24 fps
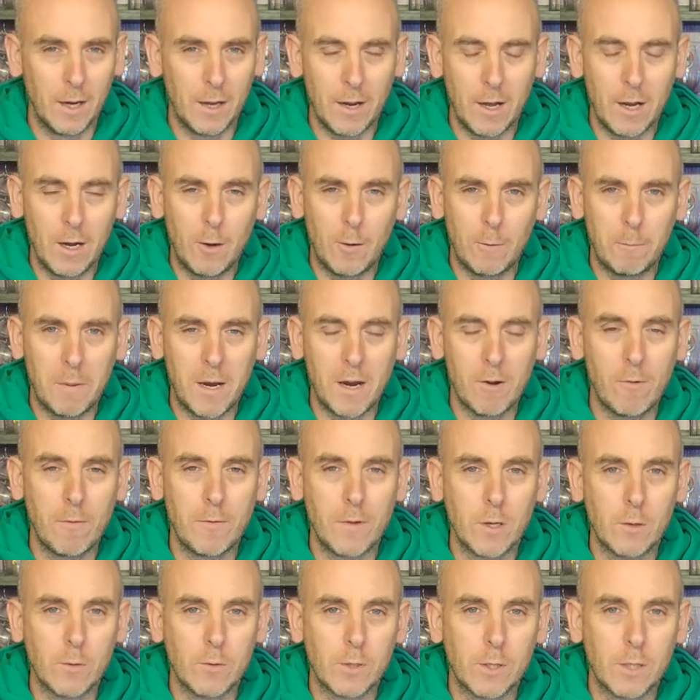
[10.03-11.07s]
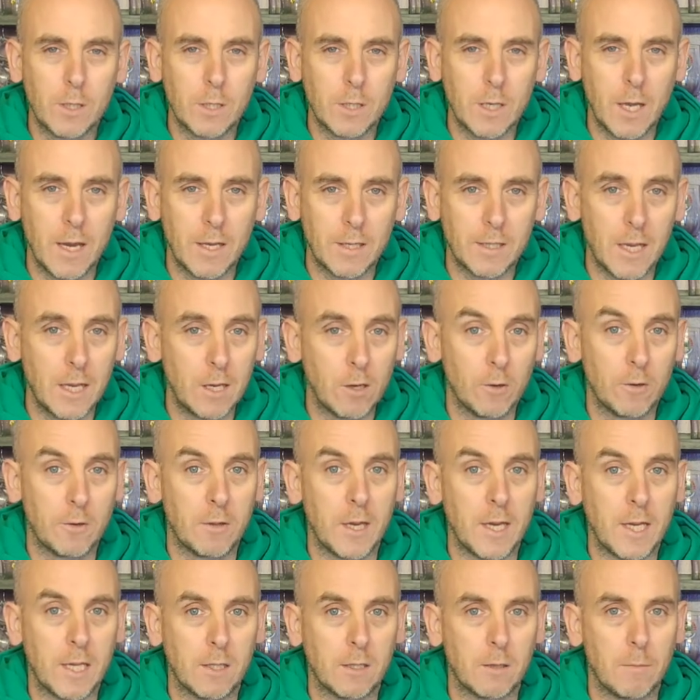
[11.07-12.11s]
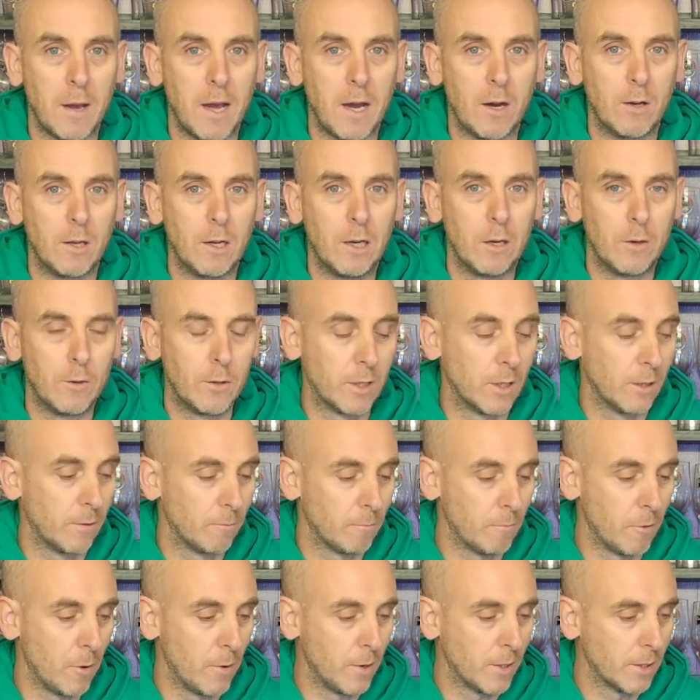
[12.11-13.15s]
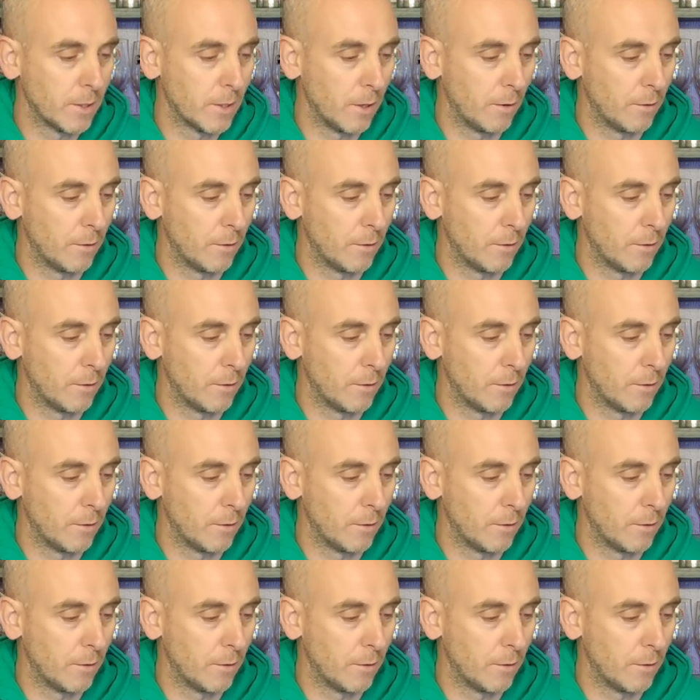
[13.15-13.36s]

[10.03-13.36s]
I know a lot of beer reviewers uh, say good things about Elusive Brewing,